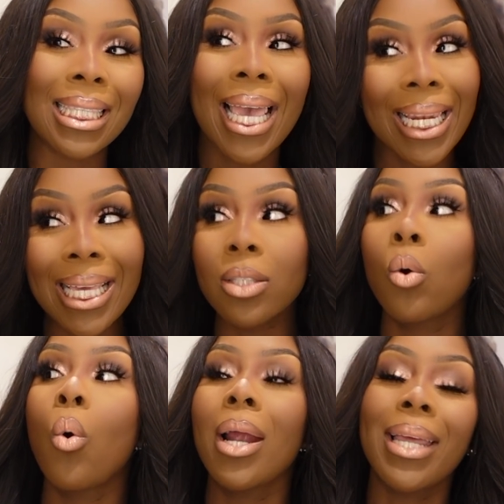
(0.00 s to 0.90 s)
ladies
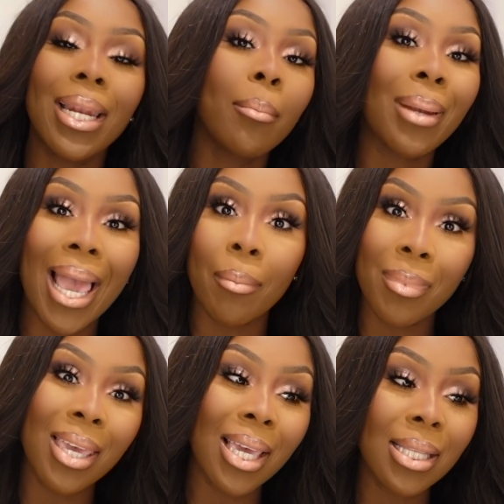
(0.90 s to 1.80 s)
who are dating black
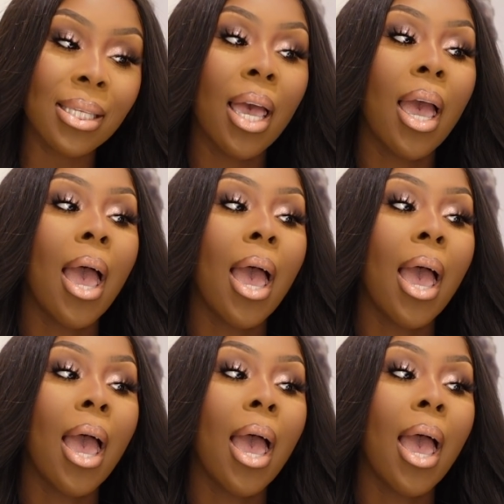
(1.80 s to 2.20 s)
men's,